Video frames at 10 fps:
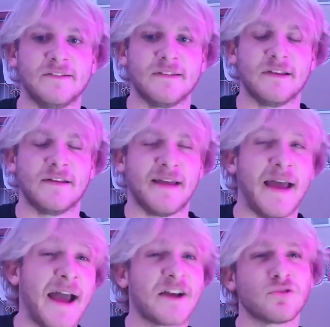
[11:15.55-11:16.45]
an
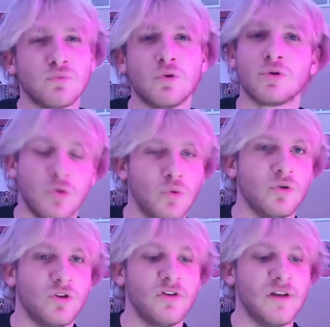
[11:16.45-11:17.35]
actual
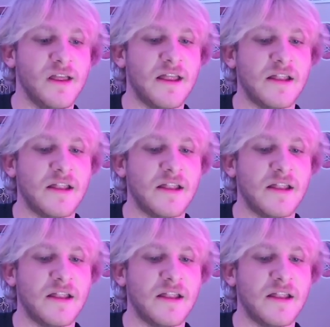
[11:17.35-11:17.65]
cooler,